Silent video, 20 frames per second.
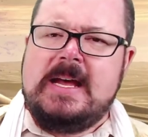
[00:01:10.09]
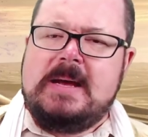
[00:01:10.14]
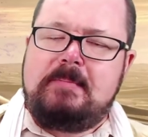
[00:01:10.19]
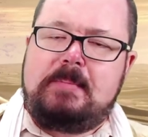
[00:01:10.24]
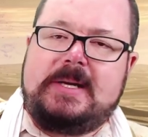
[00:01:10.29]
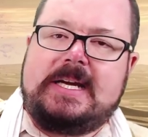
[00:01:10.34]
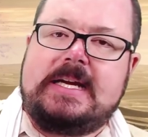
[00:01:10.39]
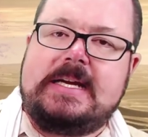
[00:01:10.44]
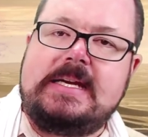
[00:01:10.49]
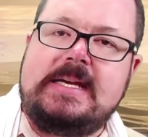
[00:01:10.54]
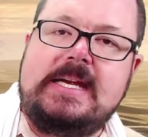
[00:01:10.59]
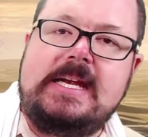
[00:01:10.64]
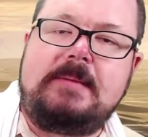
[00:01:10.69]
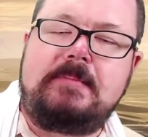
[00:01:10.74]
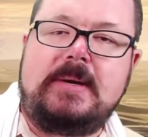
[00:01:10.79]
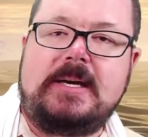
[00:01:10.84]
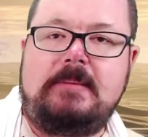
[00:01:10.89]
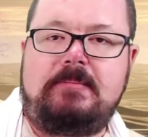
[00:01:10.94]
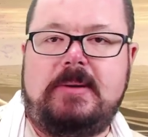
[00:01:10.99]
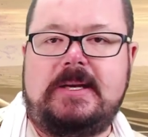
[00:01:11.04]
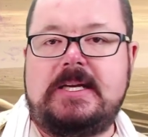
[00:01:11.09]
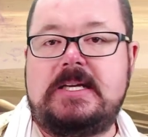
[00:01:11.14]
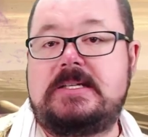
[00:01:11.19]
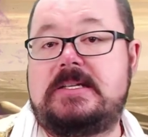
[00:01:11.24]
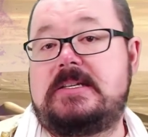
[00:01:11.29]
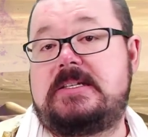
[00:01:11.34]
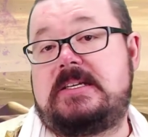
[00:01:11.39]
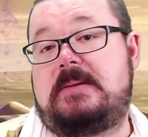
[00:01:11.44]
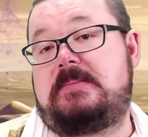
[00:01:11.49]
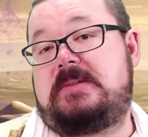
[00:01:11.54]
But I need my players
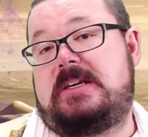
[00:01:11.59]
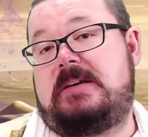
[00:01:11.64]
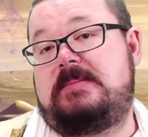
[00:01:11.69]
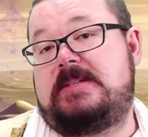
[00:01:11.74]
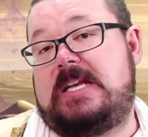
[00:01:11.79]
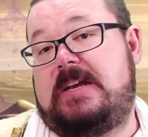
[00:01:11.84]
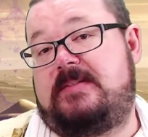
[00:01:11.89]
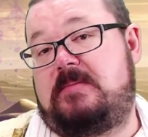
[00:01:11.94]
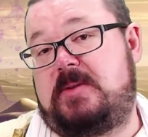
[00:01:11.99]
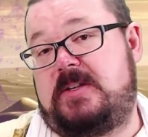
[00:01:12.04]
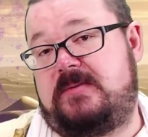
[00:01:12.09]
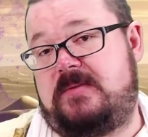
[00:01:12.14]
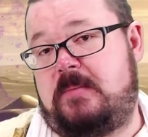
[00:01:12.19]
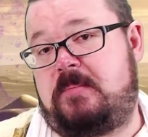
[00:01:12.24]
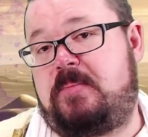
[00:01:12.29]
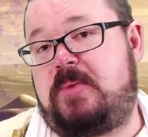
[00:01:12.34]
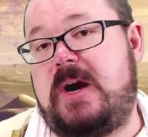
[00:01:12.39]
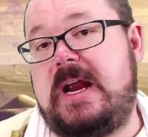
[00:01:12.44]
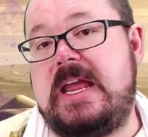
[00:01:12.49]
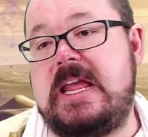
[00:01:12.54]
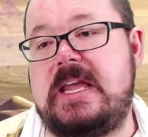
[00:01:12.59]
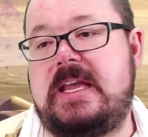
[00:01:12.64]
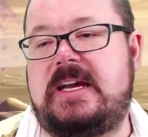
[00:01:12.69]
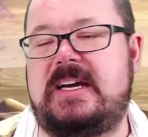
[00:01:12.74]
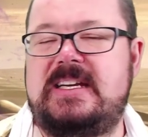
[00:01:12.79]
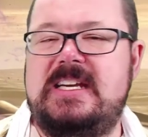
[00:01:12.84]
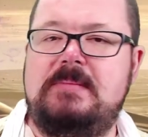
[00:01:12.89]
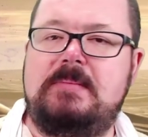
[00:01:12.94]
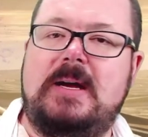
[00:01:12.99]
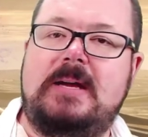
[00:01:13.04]
to sometimes have a bit of a break. I
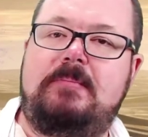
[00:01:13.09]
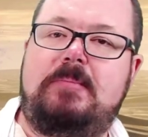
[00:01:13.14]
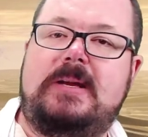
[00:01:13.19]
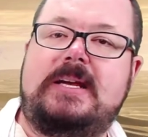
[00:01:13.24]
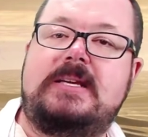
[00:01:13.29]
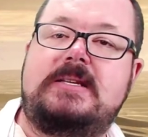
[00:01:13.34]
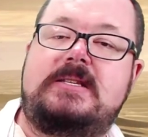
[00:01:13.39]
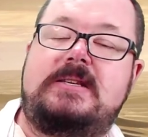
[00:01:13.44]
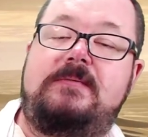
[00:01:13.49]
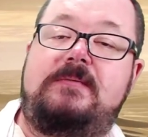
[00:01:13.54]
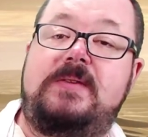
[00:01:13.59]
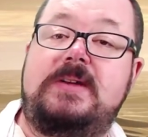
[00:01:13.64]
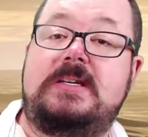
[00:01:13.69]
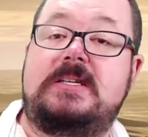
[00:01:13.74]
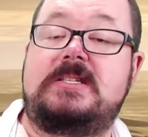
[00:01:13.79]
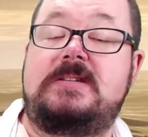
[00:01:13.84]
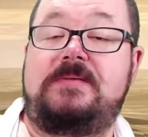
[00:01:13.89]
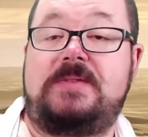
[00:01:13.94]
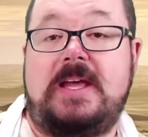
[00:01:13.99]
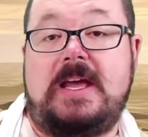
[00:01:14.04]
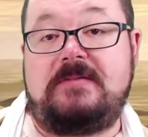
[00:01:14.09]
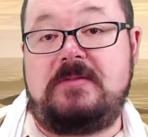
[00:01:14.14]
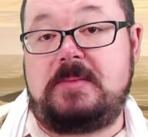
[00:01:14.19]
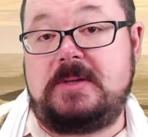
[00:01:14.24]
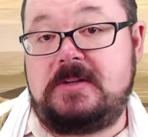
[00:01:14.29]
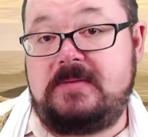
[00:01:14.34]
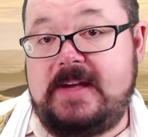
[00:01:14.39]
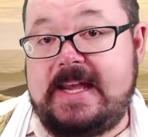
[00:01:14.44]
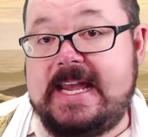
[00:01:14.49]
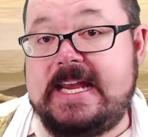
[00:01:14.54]
need my players to feel as if they have a bit
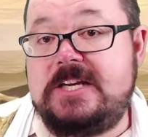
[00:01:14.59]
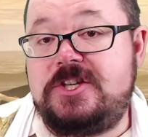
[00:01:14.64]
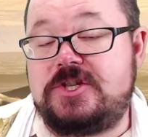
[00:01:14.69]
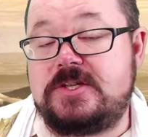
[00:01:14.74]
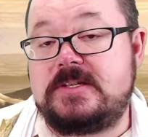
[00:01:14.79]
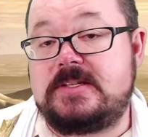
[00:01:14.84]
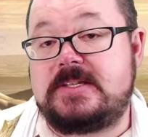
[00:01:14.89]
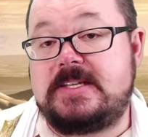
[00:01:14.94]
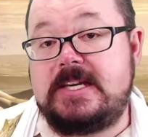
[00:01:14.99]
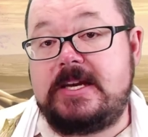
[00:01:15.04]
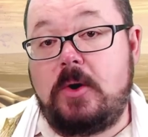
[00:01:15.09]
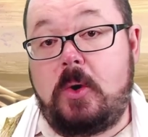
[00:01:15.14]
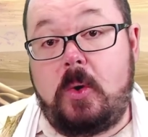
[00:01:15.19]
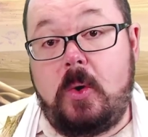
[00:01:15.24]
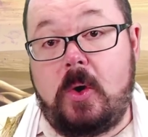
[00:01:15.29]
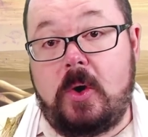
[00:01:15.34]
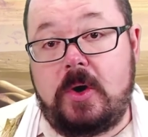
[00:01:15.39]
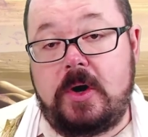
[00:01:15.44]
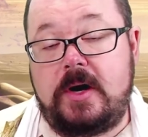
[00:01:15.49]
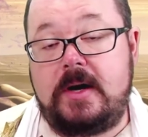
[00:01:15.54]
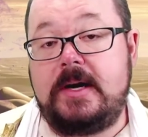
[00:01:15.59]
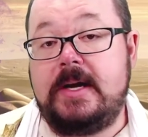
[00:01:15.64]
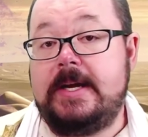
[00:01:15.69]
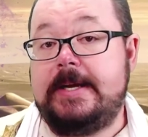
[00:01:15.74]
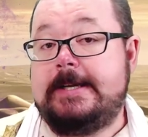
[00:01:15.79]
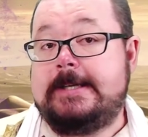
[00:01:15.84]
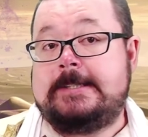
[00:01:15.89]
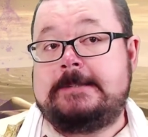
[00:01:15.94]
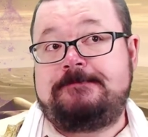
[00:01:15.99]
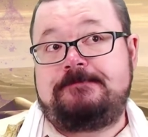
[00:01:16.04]
of agency, or
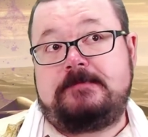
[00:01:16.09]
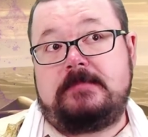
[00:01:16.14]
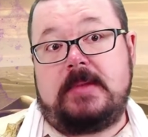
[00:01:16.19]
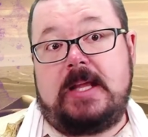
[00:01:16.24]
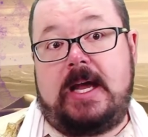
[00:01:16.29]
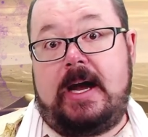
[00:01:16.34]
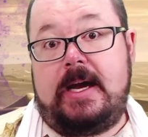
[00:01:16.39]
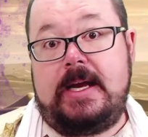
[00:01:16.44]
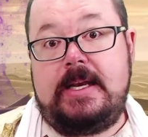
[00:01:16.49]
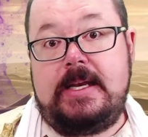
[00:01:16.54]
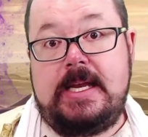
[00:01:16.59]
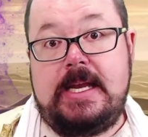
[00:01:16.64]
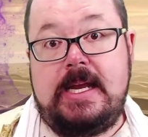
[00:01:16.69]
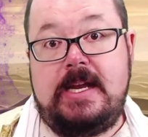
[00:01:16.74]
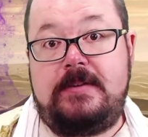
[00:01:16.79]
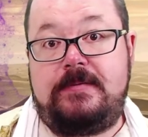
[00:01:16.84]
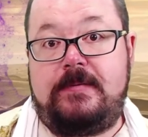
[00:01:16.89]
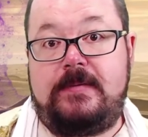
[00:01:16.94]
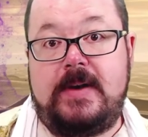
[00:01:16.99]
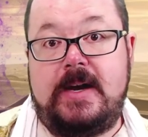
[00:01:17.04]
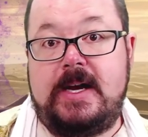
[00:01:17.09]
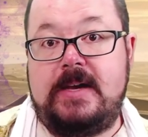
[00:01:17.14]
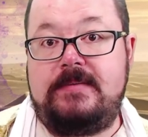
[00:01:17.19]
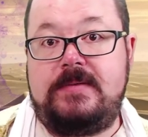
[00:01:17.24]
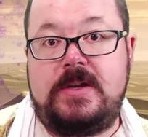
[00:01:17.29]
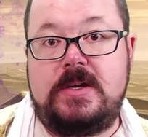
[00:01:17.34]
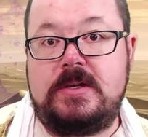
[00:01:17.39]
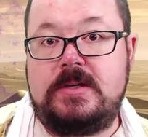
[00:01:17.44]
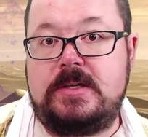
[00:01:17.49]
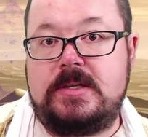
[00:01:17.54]
I need five
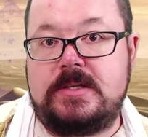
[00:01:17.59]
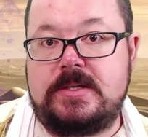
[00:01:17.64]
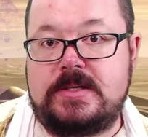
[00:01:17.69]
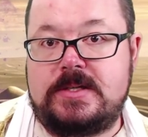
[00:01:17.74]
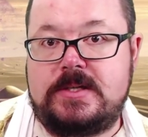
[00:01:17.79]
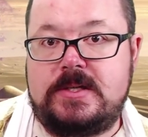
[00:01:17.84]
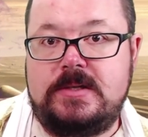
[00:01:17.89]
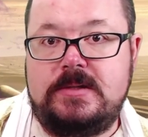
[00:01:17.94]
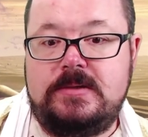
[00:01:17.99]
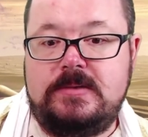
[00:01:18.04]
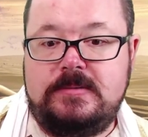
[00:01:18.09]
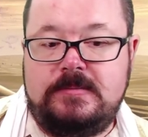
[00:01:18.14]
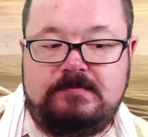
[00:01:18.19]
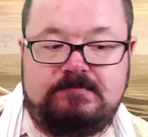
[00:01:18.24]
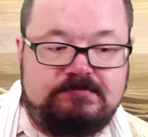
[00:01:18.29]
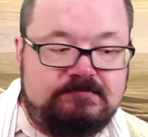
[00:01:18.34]
years to